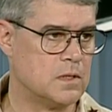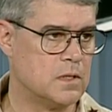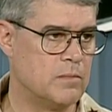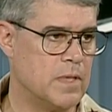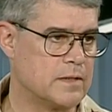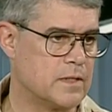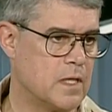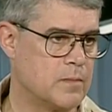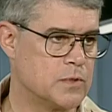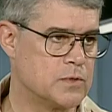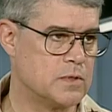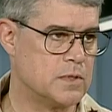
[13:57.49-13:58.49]
about the
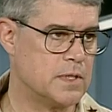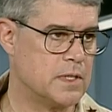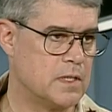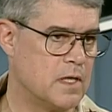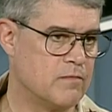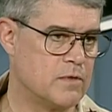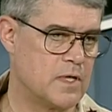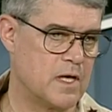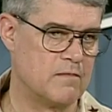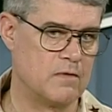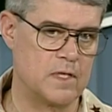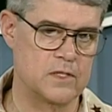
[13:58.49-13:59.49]
opportunity ever to
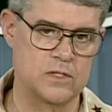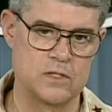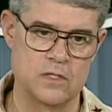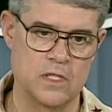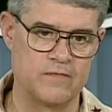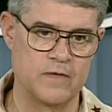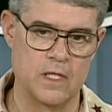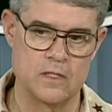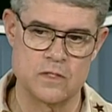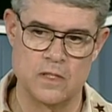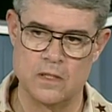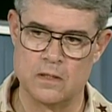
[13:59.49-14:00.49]
have elections in
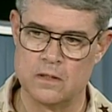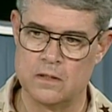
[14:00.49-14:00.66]
Afghanistan.